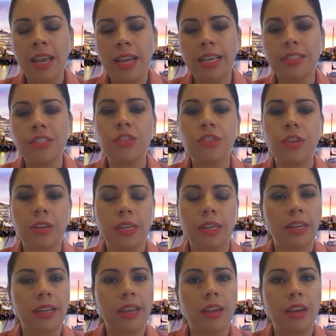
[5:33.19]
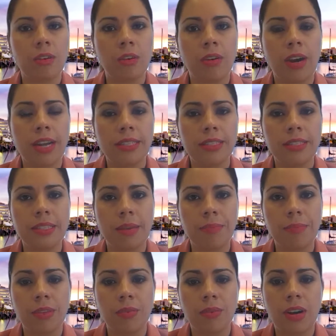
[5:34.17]
it's certainly a great
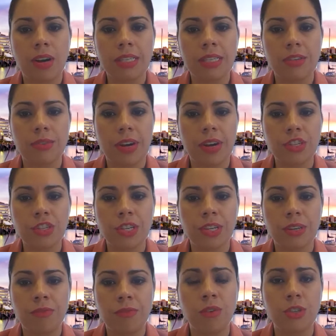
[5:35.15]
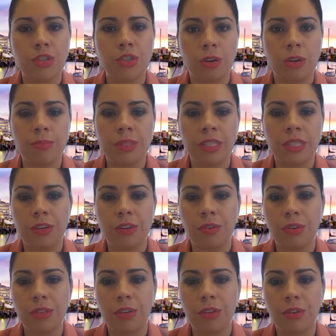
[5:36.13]
step in the right direction for jobs in the
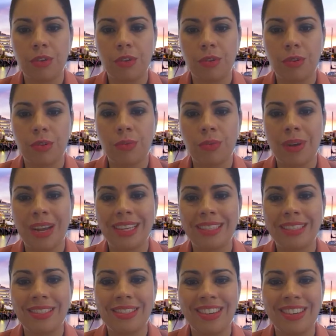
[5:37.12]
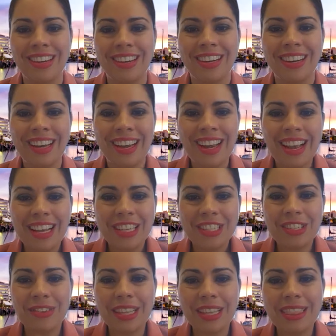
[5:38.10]
North and Northwest.
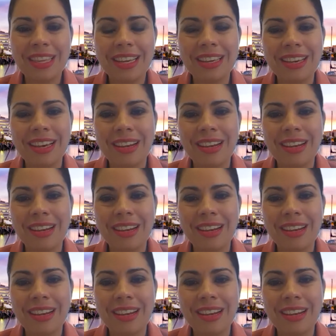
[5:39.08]
So I think